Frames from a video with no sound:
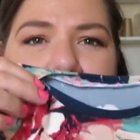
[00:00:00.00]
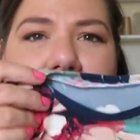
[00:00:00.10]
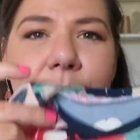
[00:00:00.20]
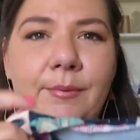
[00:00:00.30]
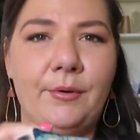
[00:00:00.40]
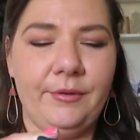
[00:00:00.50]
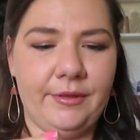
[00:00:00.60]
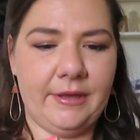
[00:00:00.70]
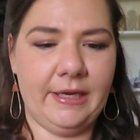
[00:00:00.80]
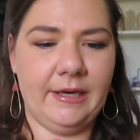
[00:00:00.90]
link both
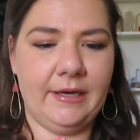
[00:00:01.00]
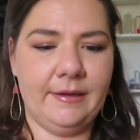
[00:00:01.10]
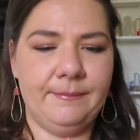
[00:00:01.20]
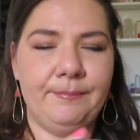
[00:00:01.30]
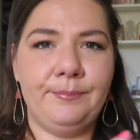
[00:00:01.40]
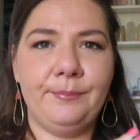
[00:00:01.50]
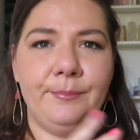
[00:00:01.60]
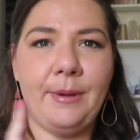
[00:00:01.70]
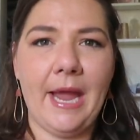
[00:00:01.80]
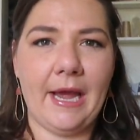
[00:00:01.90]
the
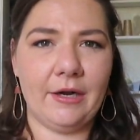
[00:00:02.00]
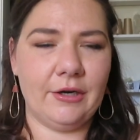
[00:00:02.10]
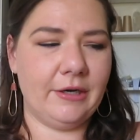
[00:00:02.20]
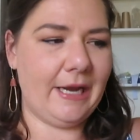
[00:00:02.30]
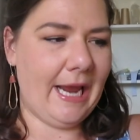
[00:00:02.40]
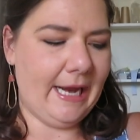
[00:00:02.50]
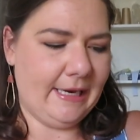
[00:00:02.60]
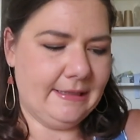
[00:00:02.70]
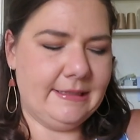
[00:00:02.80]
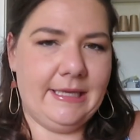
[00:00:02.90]
pattern
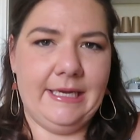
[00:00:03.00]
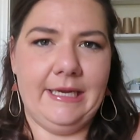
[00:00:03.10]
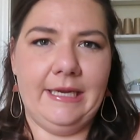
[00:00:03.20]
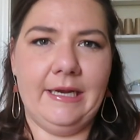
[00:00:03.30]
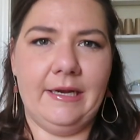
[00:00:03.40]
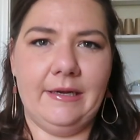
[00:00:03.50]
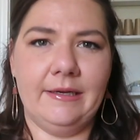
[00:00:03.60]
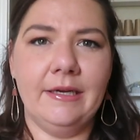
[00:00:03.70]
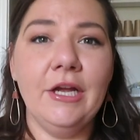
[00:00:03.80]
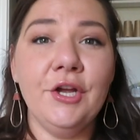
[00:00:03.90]
and
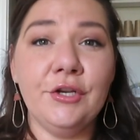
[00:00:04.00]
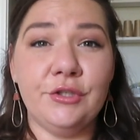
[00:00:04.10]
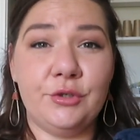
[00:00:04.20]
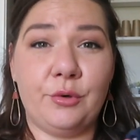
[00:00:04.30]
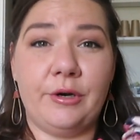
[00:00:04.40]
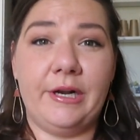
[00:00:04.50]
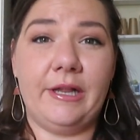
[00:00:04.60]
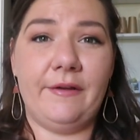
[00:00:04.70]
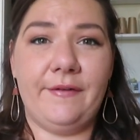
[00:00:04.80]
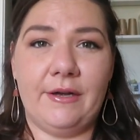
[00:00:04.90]
the tutorial
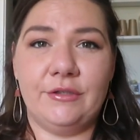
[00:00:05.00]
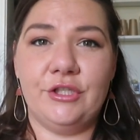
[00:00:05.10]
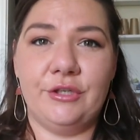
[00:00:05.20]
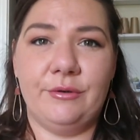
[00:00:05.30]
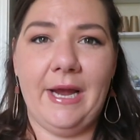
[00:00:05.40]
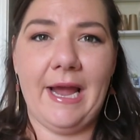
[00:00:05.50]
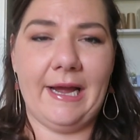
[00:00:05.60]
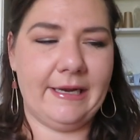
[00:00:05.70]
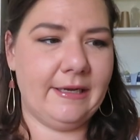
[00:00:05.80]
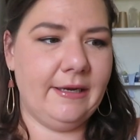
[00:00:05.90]
I found to
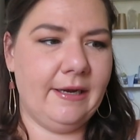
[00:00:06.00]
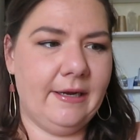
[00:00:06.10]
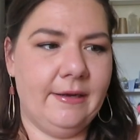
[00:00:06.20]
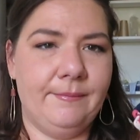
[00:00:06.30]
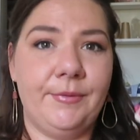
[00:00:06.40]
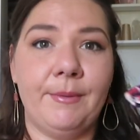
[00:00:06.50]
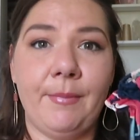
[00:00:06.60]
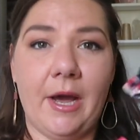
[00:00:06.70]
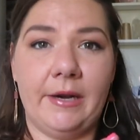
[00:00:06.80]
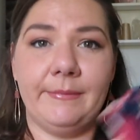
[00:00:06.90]
hack the
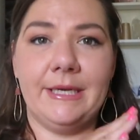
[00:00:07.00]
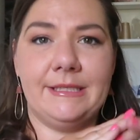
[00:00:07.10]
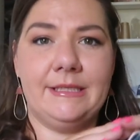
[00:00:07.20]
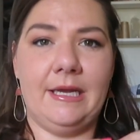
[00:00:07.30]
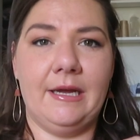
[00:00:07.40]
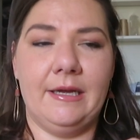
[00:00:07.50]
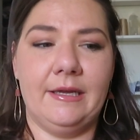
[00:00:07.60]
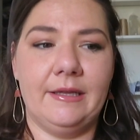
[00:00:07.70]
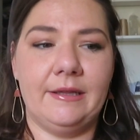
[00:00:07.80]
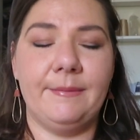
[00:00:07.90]
bottom, because
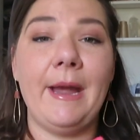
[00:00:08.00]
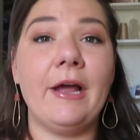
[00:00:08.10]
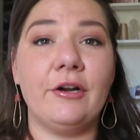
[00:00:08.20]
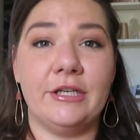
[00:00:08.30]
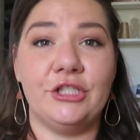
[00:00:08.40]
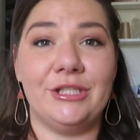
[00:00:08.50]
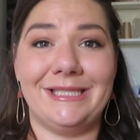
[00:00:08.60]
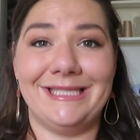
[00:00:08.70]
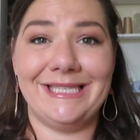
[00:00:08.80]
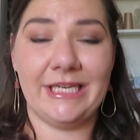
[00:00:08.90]
the pattern is
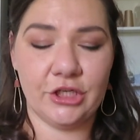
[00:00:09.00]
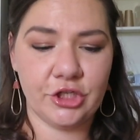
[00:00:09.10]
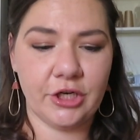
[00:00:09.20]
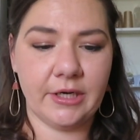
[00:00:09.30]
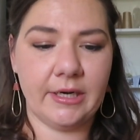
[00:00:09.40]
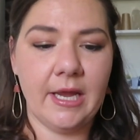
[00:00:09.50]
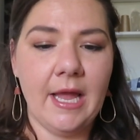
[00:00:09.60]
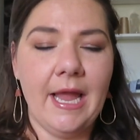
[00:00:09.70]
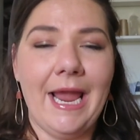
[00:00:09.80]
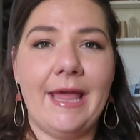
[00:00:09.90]
just a t-shirt,
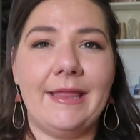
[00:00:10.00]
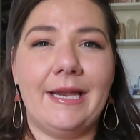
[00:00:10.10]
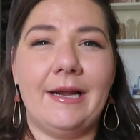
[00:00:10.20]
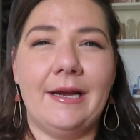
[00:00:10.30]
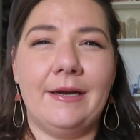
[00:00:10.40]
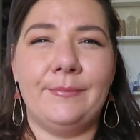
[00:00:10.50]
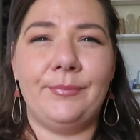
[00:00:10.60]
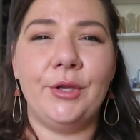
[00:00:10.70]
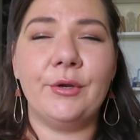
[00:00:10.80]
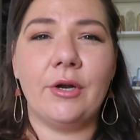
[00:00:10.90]
and
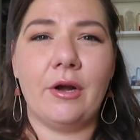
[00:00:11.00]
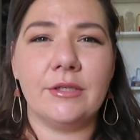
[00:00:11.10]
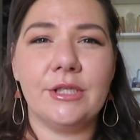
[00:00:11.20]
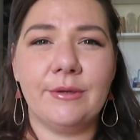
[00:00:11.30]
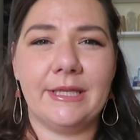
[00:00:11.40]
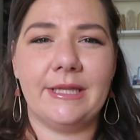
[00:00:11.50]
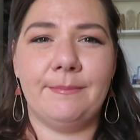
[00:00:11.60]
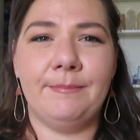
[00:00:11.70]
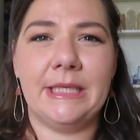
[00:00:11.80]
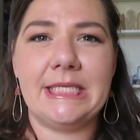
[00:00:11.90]
then you can also get the
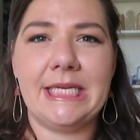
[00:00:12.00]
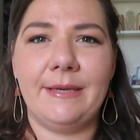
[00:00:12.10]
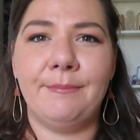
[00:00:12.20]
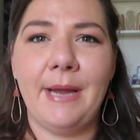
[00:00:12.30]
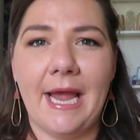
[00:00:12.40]
petite